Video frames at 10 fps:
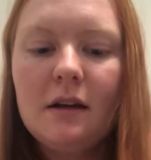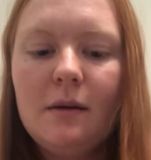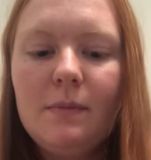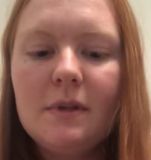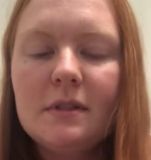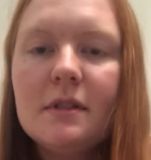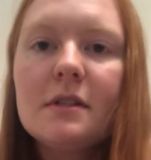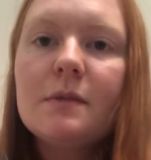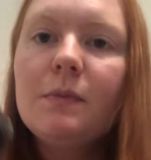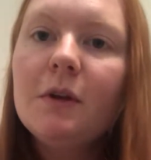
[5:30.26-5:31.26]
up is
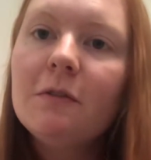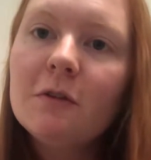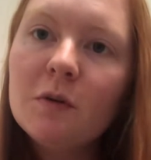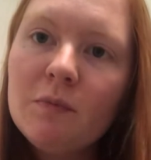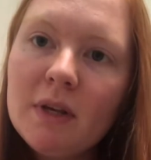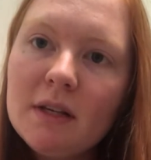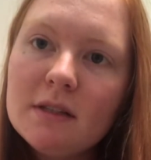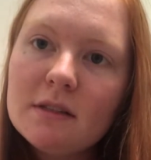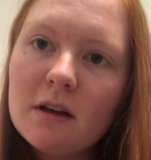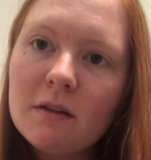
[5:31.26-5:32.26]
this beautiful
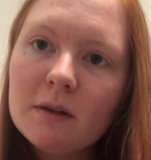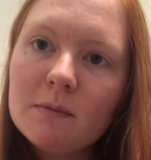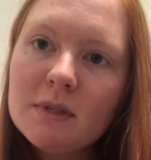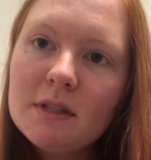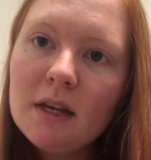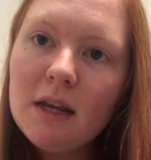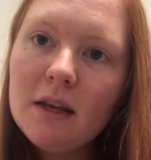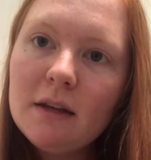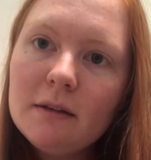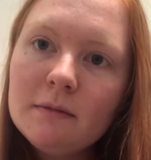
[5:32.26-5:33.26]
piece of
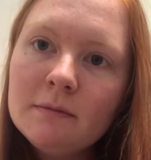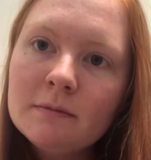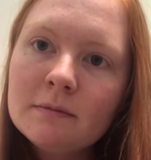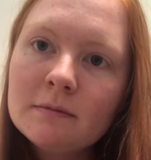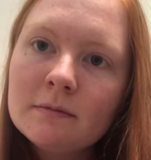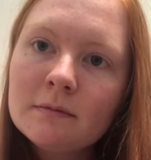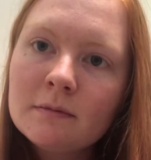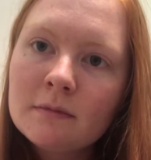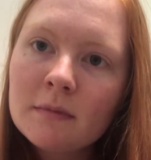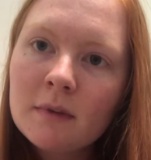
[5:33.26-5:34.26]
obsidian.
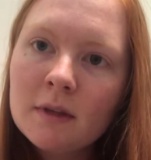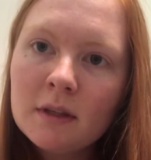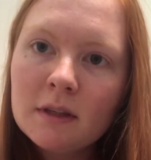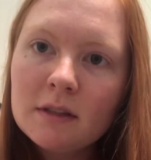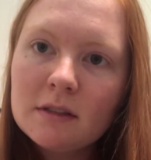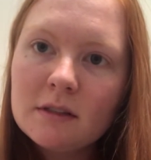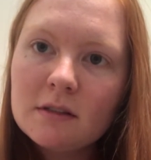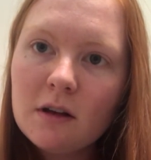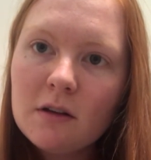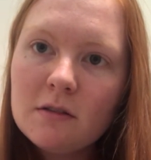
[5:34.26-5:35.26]
This
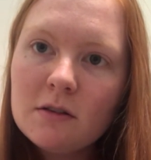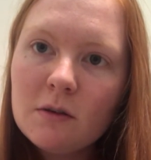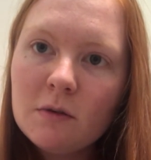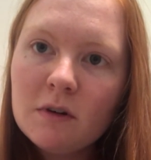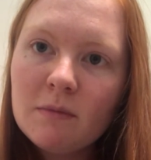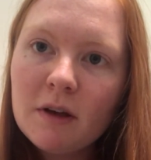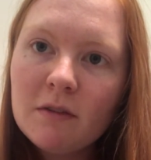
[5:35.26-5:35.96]
is also one of my